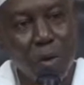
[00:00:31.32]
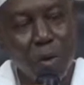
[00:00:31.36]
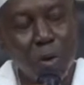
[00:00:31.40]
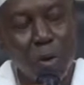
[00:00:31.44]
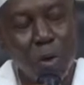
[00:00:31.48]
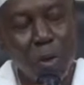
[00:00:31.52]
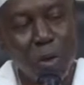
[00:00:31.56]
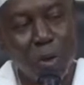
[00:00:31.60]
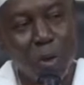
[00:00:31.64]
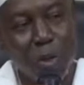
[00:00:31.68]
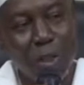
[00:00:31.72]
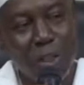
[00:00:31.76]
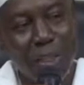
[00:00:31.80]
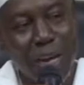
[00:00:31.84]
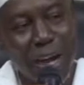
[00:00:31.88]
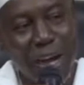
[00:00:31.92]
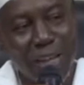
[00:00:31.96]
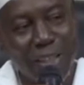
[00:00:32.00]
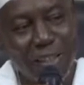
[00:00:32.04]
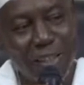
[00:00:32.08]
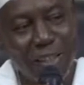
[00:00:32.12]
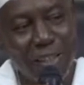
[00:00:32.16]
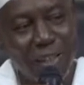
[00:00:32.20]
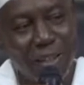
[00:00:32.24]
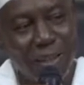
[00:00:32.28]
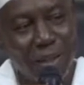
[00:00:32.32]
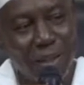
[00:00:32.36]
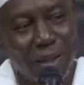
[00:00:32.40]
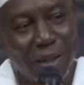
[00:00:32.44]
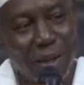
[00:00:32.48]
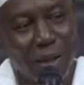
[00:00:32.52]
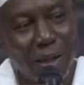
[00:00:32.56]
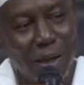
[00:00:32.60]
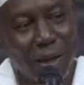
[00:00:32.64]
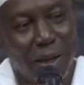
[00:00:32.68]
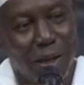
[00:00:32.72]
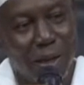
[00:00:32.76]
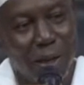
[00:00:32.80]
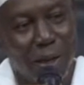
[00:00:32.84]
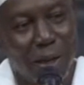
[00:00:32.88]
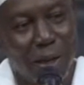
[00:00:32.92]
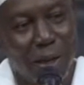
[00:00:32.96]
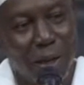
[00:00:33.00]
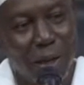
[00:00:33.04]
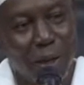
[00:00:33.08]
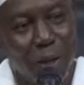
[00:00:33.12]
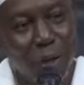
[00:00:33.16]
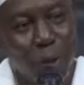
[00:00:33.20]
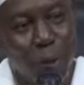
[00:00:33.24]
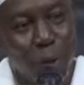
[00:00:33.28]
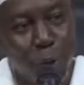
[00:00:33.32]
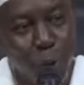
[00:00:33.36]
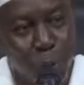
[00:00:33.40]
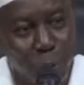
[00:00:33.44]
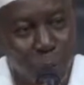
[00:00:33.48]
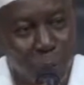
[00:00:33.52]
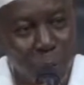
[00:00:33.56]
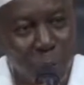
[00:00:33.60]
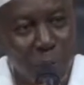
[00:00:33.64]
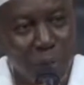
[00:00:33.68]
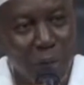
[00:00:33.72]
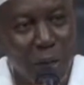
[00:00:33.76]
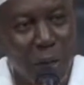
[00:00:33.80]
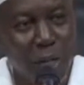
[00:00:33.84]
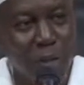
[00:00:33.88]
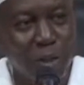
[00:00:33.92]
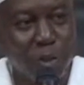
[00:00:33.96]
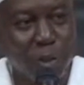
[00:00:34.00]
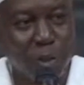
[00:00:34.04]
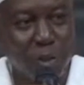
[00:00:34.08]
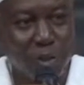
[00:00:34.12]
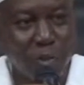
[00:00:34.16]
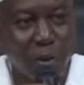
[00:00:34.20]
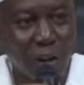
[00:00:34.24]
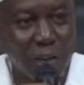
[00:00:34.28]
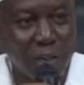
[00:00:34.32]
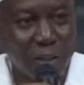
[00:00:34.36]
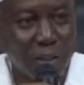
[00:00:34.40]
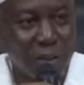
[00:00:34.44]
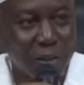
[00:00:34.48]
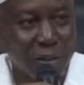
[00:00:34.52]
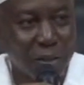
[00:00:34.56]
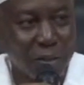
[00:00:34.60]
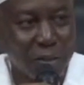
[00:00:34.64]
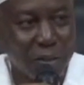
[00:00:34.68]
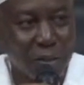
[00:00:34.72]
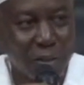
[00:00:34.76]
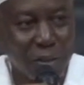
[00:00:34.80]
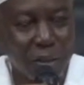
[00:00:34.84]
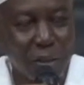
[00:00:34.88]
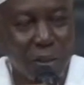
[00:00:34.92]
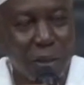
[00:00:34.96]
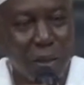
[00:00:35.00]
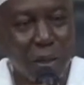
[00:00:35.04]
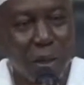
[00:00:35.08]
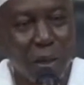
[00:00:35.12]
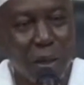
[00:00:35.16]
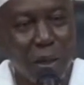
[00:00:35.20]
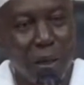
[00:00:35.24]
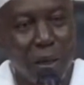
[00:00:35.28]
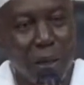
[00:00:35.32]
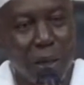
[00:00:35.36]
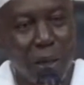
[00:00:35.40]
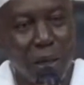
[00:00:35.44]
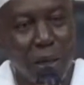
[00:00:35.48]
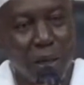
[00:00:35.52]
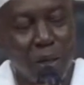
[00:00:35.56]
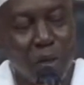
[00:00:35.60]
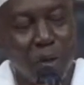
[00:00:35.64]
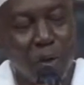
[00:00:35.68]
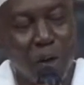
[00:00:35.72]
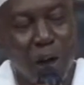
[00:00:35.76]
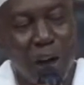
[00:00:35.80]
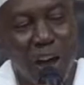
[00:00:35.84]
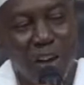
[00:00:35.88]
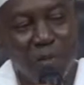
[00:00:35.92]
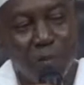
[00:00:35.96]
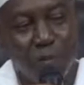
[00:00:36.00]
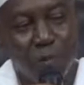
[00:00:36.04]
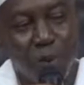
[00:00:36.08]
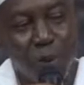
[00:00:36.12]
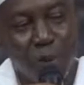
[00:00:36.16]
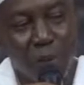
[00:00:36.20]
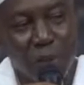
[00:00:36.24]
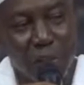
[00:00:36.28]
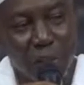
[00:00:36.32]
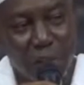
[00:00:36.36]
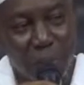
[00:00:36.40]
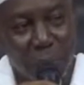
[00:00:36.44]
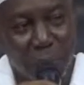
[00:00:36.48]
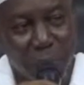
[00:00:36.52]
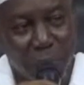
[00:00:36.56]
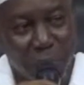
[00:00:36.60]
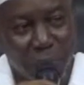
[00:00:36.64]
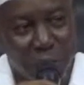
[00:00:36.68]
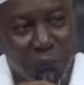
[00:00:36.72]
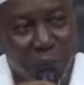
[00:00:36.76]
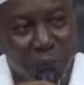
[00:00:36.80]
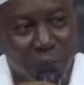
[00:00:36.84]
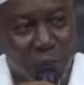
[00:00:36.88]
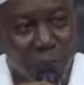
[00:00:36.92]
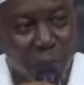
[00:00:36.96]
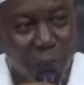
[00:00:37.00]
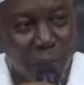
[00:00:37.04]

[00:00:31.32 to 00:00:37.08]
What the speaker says: also task you as contractors. You have built a reputation